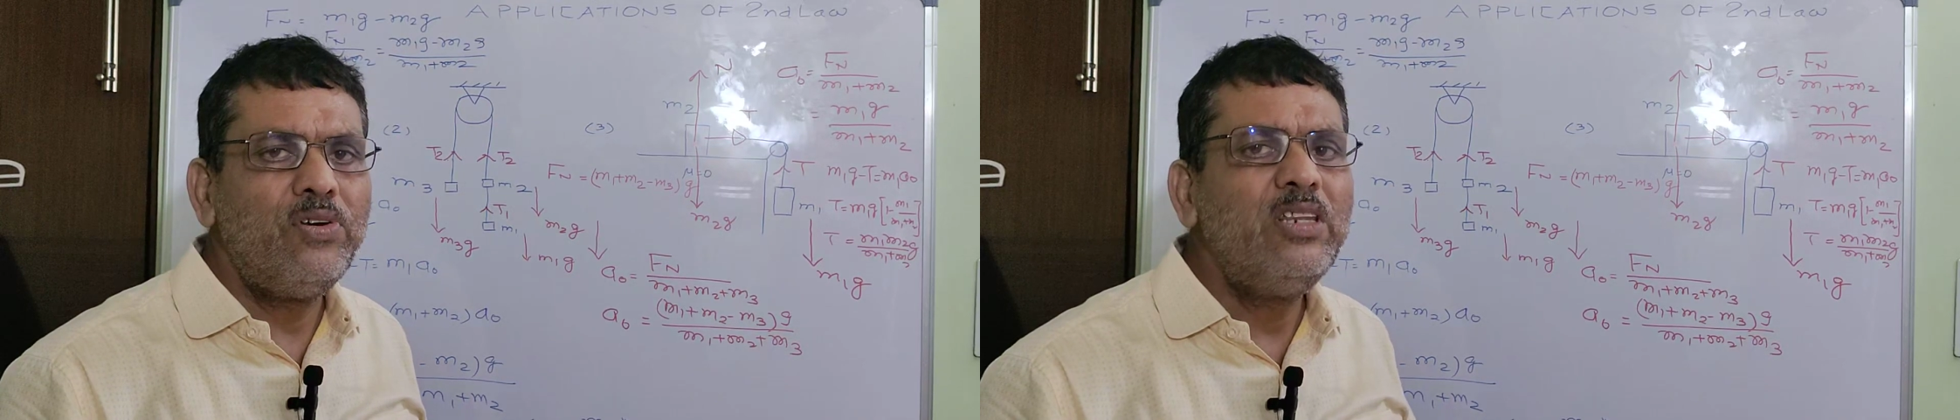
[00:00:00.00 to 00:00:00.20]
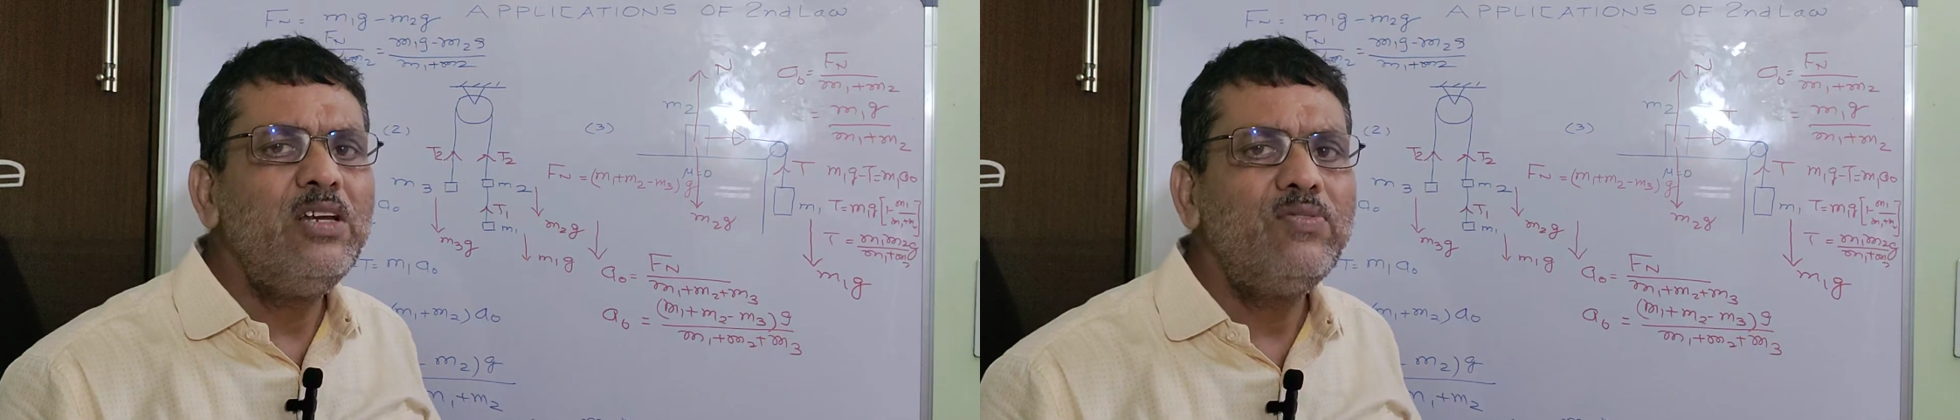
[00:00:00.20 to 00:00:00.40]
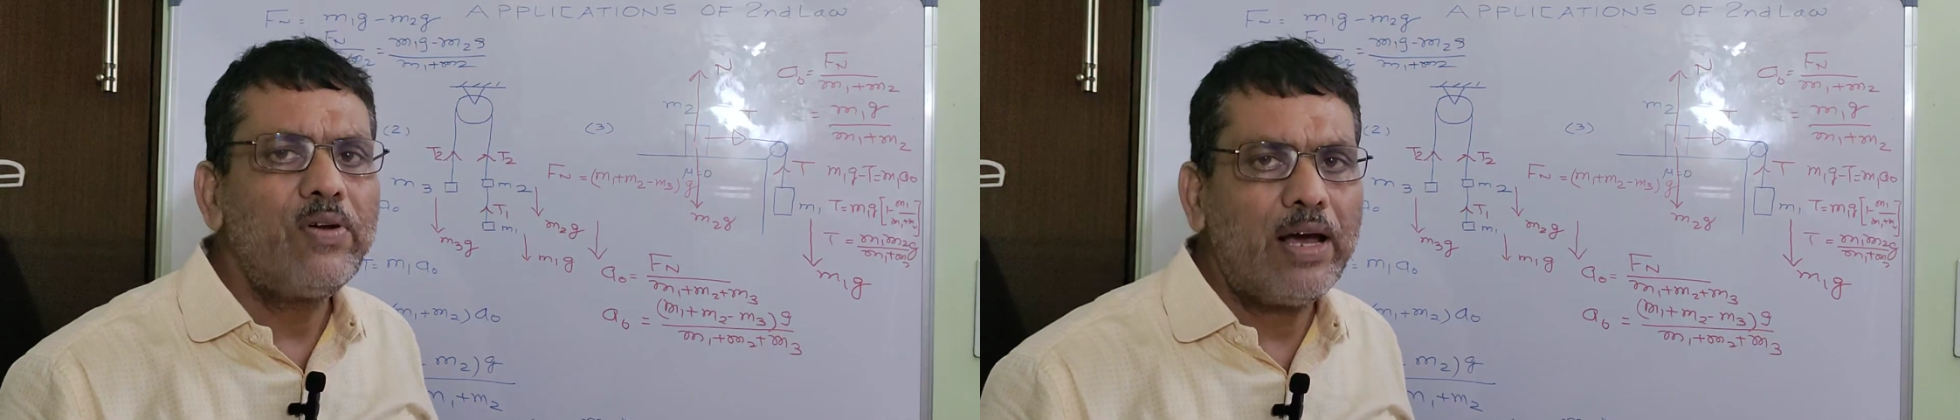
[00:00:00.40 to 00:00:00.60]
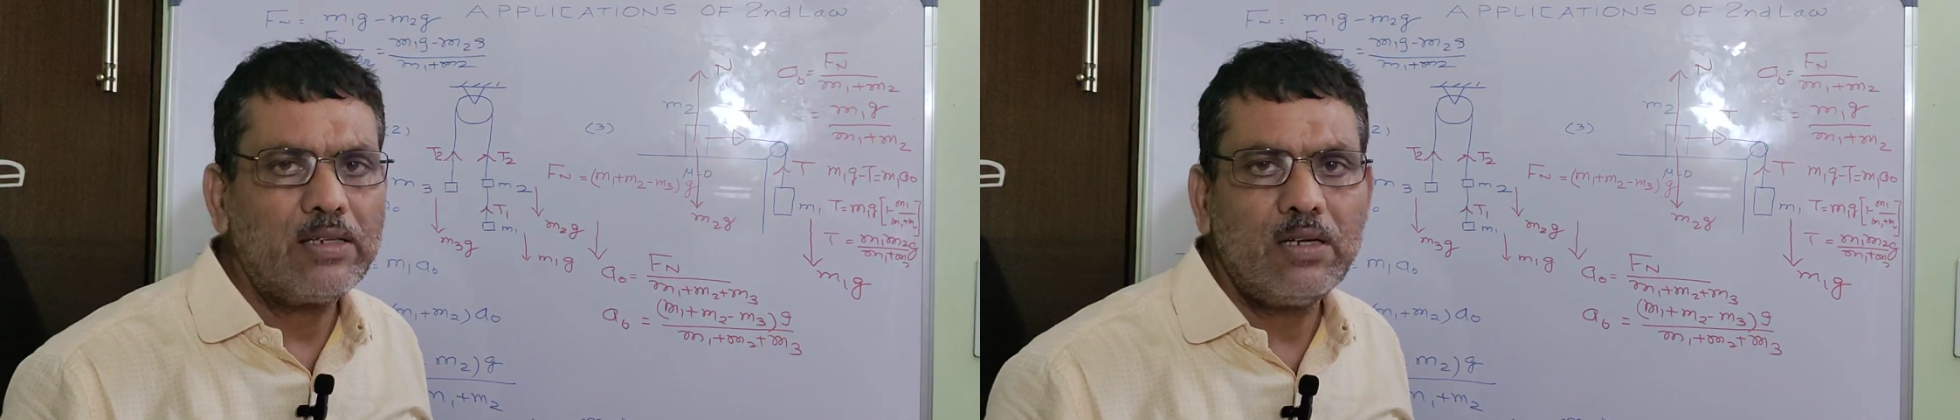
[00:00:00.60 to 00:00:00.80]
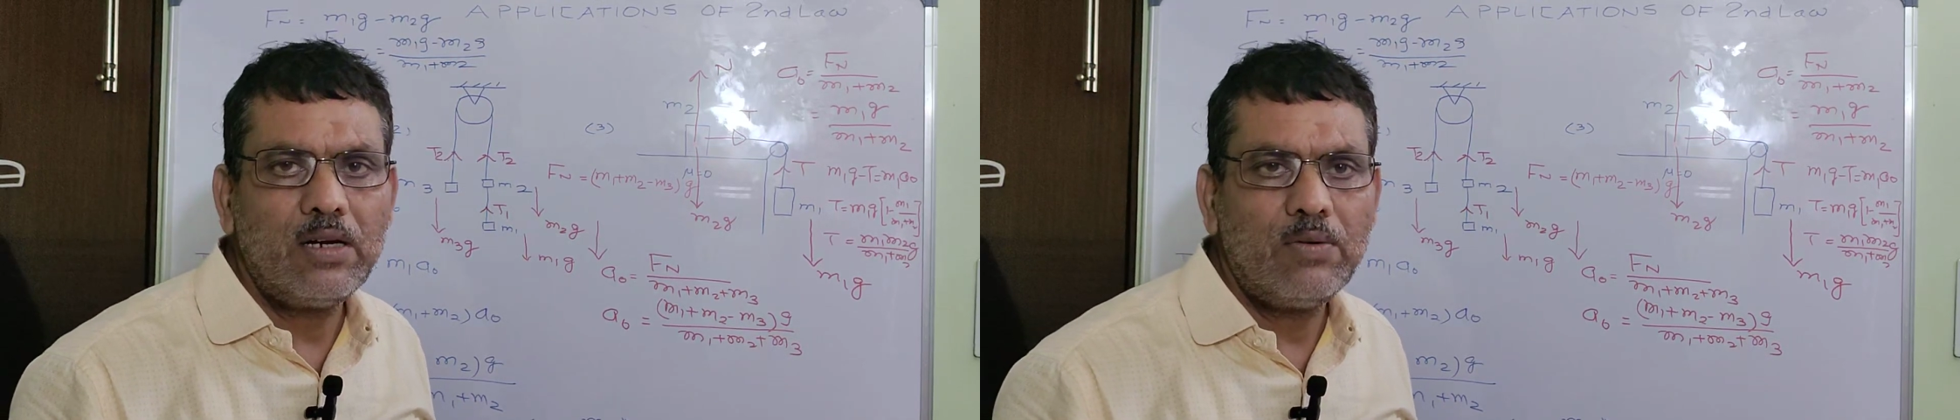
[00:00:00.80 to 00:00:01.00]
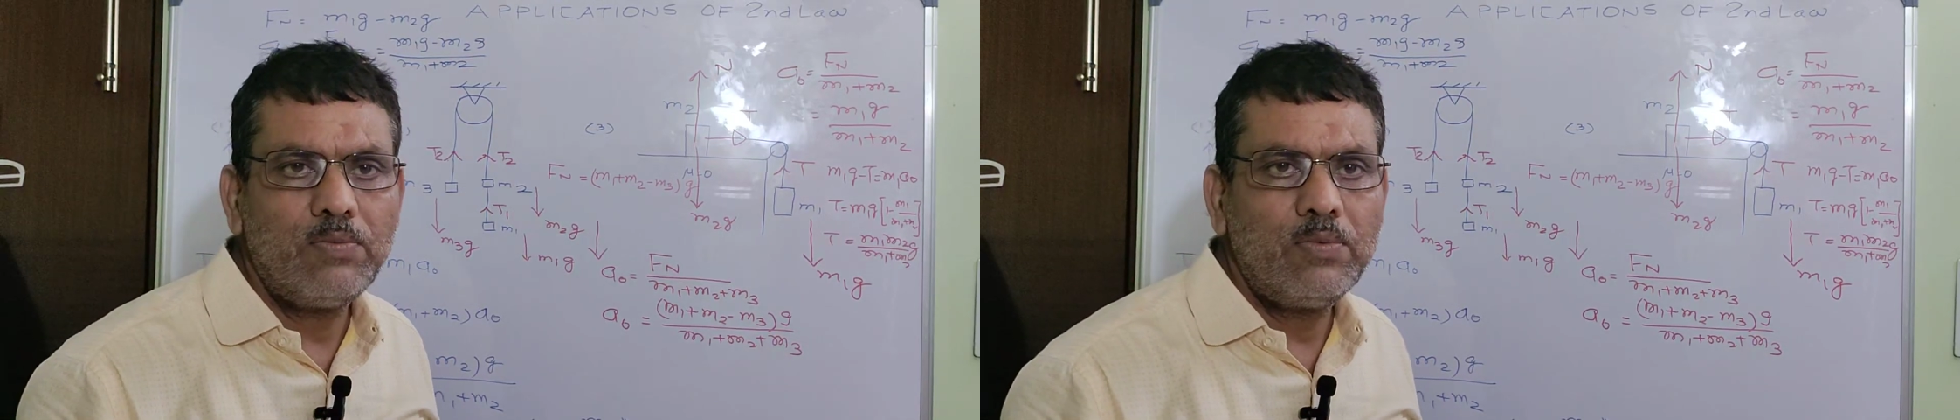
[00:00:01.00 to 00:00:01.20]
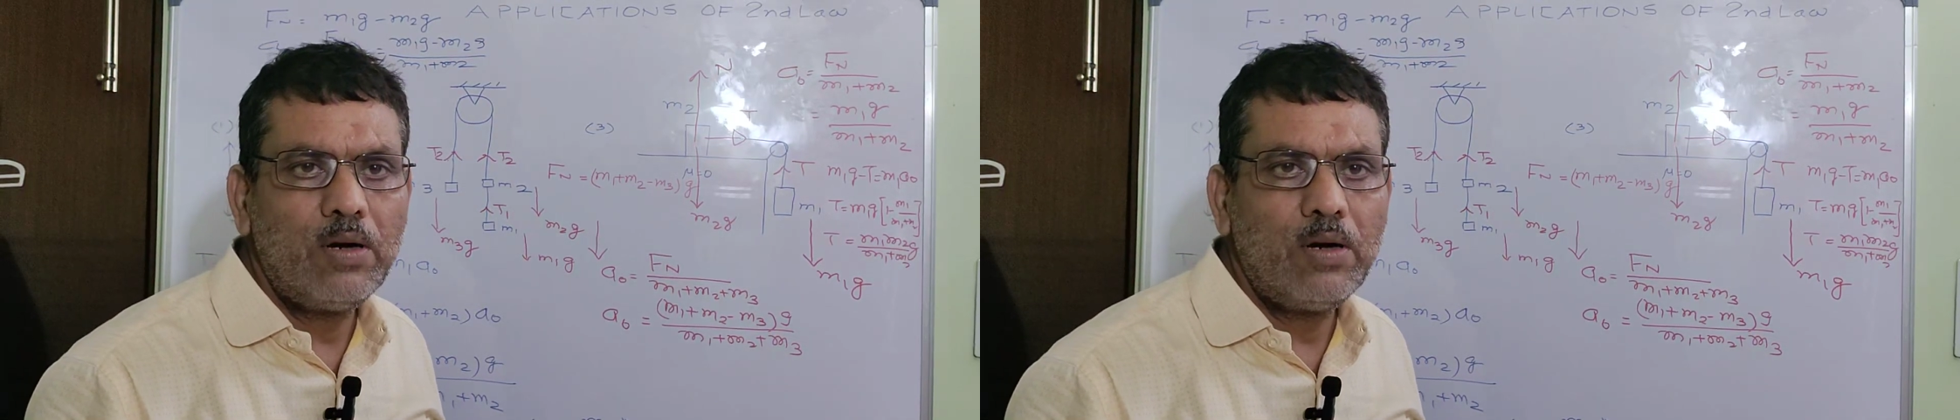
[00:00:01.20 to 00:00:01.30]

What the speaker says: within fraction of